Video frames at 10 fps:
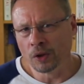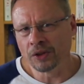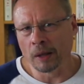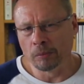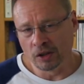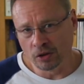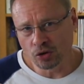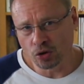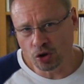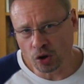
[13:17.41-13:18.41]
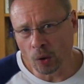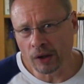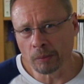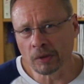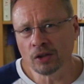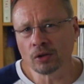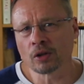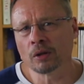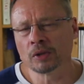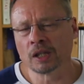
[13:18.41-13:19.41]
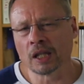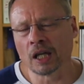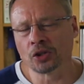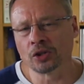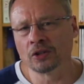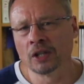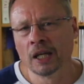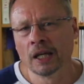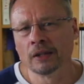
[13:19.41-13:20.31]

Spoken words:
with them, and you need to show them in your communications